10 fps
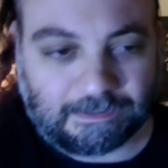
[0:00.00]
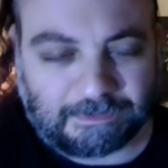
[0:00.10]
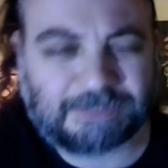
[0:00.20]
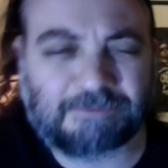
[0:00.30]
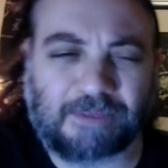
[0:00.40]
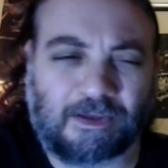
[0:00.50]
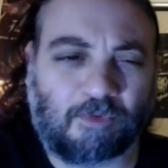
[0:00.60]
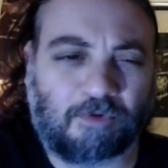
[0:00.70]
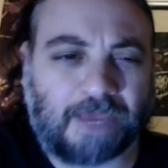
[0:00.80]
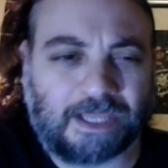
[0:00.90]
But it's, yeah,
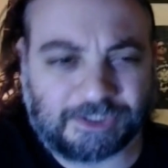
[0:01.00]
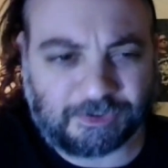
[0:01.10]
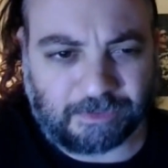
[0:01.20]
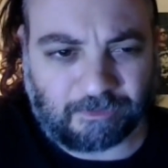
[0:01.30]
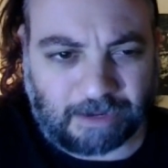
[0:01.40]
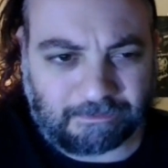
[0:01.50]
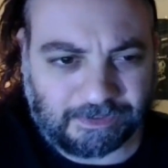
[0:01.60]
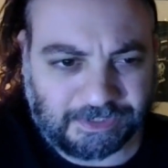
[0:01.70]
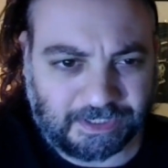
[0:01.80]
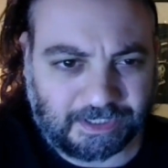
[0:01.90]
more mainstream rap
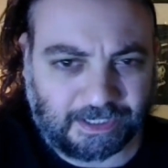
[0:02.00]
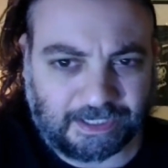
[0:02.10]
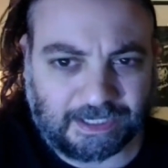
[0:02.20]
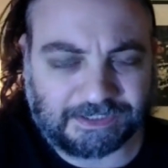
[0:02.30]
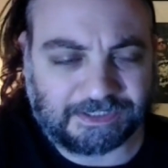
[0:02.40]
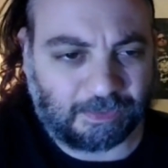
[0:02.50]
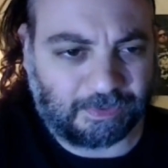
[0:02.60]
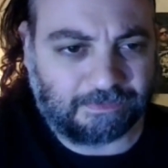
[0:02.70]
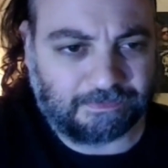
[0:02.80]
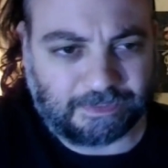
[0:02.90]
music, I guess I would,